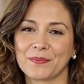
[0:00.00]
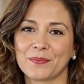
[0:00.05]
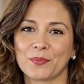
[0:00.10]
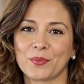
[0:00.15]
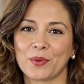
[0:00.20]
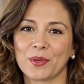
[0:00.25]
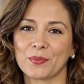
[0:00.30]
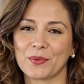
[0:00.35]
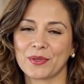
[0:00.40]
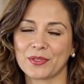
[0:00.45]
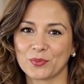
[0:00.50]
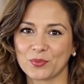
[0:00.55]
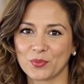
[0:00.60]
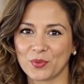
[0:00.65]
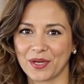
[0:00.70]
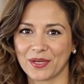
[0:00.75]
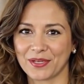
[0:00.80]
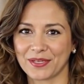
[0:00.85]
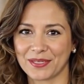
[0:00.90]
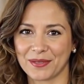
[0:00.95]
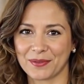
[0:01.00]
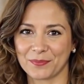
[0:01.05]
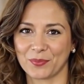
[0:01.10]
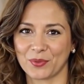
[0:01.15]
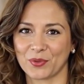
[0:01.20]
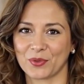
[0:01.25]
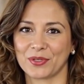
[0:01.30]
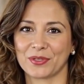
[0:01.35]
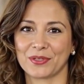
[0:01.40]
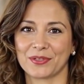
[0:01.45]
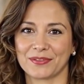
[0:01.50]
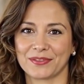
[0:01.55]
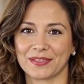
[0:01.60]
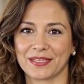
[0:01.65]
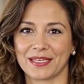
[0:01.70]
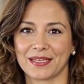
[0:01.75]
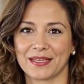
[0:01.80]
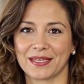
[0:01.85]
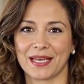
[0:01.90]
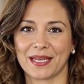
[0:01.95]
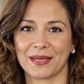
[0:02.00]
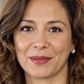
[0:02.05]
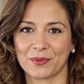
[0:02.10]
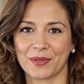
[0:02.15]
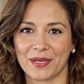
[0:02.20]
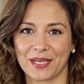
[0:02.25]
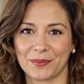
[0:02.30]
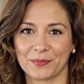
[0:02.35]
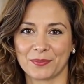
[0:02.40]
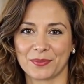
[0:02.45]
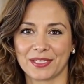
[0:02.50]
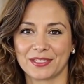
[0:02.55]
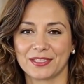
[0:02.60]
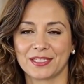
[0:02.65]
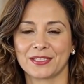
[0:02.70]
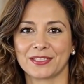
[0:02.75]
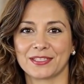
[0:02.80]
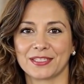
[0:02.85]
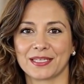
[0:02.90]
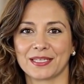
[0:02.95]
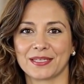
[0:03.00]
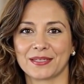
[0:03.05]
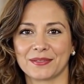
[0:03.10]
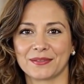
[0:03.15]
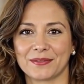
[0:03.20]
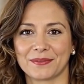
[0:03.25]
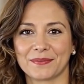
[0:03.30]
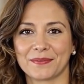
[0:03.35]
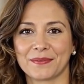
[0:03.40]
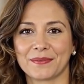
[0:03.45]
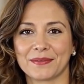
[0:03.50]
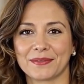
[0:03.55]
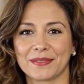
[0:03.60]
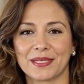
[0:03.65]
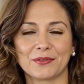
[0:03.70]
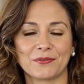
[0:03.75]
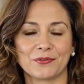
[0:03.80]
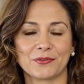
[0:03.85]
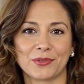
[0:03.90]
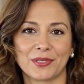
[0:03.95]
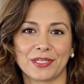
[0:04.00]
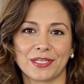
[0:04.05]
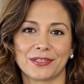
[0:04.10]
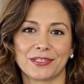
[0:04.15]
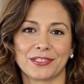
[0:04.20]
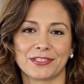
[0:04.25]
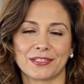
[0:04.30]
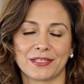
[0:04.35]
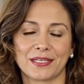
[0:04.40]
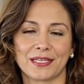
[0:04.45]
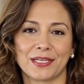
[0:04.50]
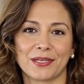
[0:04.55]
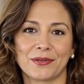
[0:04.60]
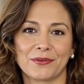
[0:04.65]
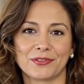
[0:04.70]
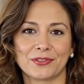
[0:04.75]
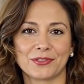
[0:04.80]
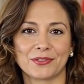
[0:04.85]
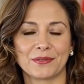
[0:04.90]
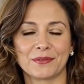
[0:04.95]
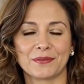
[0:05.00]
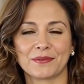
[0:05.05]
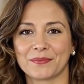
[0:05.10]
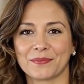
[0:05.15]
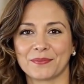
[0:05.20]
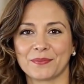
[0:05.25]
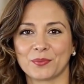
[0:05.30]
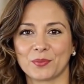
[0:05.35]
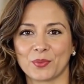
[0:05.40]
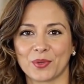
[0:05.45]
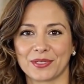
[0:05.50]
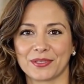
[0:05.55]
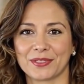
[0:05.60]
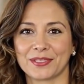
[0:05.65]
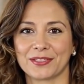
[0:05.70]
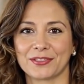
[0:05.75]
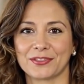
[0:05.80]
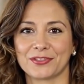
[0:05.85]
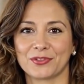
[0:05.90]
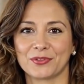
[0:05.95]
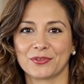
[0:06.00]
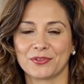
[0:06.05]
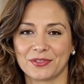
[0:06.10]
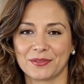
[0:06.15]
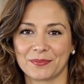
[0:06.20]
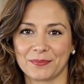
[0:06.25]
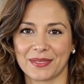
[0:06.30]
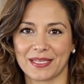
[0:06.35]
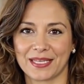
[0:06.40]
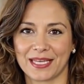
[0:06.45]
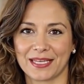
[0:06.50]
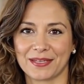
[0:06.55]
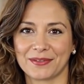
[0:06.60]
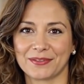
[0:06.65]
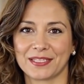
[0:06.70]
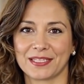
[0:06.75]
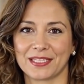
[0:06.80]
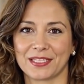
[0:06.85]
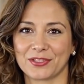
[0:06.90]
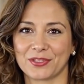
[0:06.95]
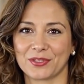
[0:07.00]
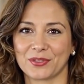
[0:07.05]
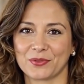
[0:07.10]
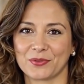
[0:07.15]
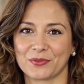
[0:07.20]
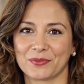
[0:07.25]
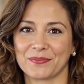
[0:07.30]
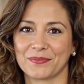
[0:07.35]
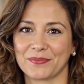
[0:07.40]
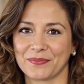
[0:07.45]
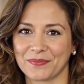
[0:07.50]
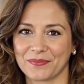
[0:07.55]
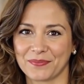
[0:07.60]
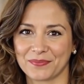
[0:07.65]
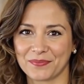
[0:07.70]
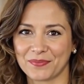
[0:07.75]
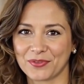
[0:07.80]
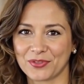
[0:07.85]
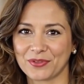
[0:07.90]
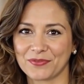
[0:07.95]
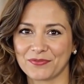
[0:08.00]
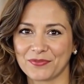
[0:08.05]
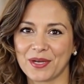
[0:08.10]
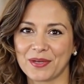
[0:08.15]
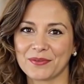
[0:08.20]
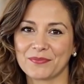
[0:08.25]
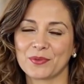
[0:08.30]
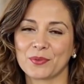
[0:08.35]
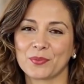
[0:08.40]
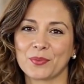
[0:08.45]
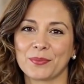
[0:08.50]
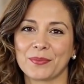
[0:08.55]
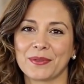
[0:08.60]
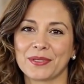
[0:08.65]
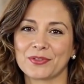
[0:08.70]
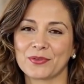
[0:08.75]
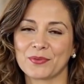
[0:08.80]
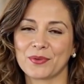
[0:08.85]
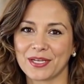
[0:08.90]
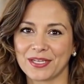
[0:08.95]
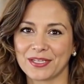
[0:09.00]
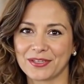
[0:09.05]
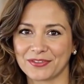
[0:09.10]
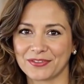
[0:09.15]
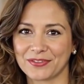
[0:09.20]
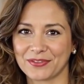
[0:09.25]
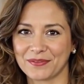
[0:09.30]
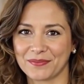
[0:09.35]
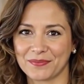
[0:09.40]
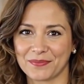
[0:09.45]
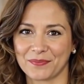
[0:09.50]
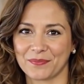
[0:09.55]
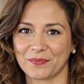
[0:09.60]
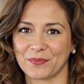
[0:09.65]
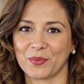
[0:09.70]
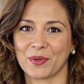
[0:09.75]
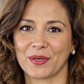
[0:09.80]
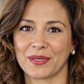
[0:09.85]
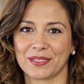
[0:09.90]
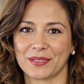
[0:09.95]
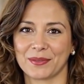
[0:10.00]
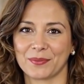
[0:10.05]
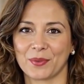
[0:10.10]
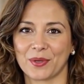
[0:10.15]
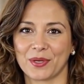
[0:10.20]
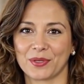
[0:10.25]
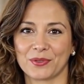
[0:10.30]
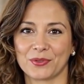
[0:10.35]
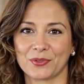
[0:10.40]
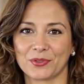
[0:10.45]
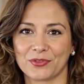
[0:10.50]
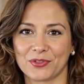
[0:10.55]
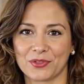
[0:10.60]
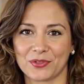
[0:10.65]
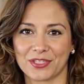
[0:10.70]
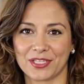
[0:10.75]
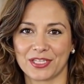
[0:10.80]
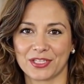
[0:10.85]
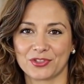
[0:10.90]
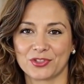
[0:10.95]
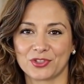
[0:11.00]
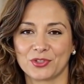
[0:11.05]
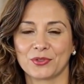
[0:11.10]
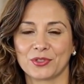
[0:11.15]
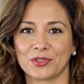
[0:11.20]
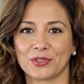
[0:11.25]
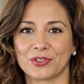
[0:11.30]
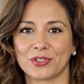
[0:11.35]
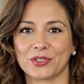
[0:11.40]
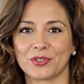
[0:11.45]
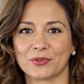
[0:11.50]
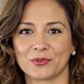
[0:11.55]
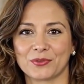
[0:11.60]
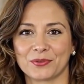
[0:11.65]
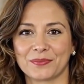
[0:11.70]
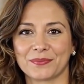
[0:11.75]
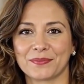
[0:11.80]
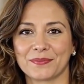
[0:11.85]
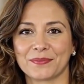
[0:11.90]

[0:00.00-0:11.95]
What was one important thing Abraham Lincoln did? He freed the slaves. What did Susan B. Anthony do? She fought for women's rights. What did Martin Luther King Jr. do?